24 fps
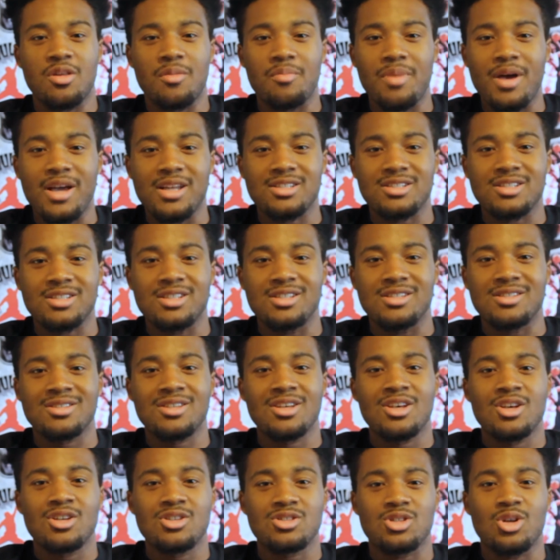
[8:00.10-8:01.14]
the benches,
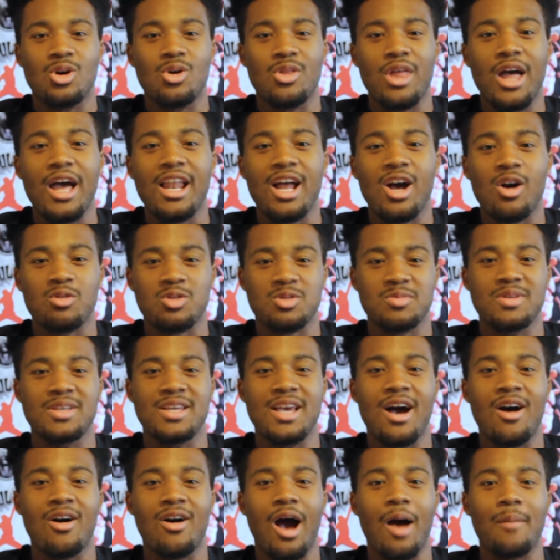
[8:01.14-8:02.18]
so that helps me
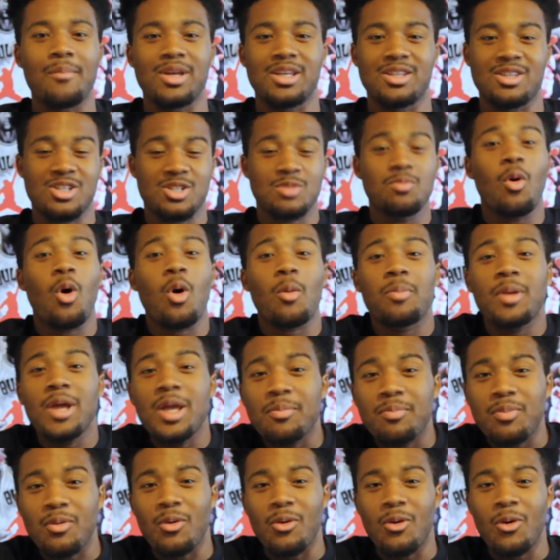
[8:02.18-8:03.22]
out. I mean, there's more
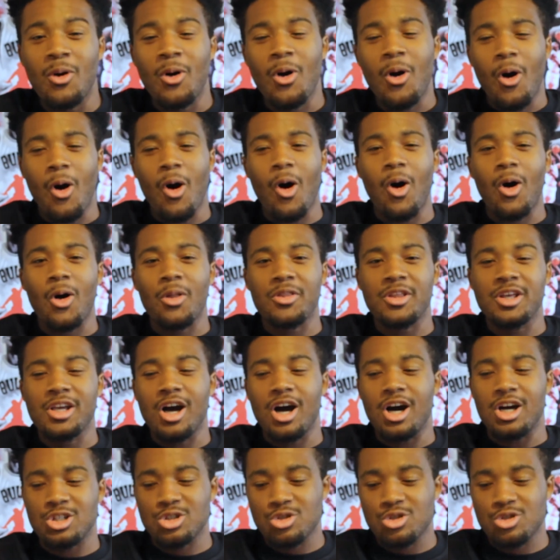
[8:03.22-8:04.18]
people on the